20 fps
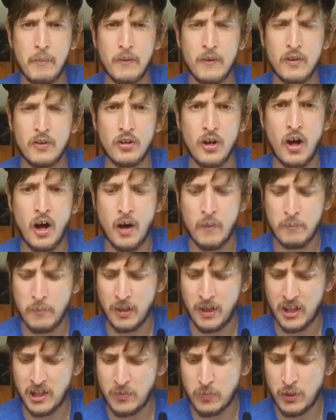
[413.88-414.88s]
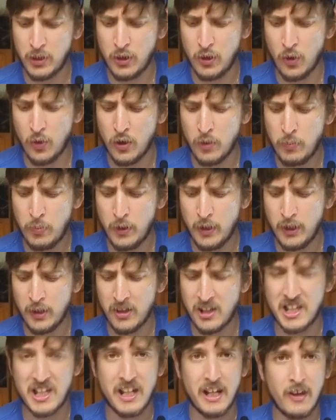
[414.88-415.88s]
at the top because when you go to put your
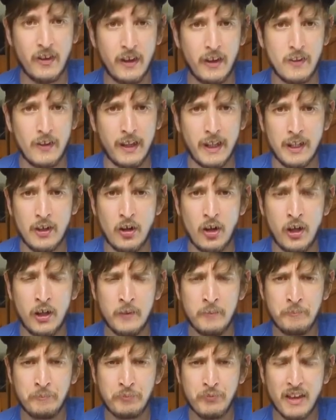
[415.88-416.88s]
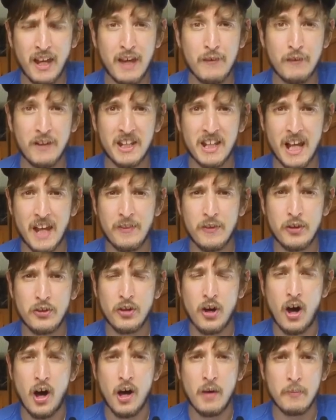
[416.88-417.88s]
sealing lid on, if it's at the
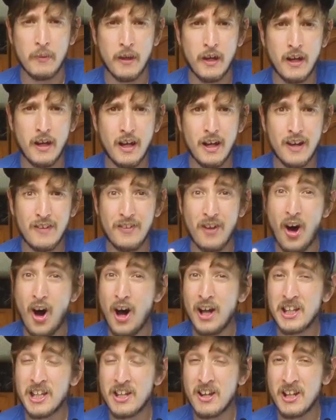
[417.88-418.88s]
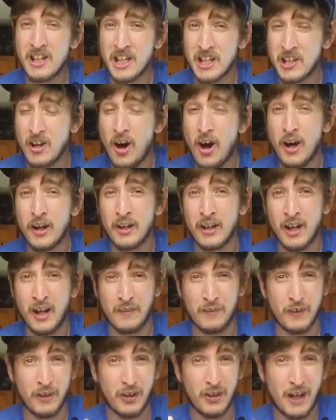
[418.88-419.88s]
top, the hot sauce is hot
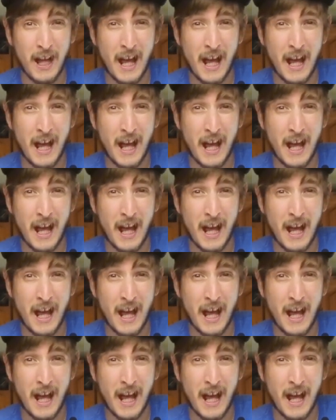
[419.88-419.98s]
enough it could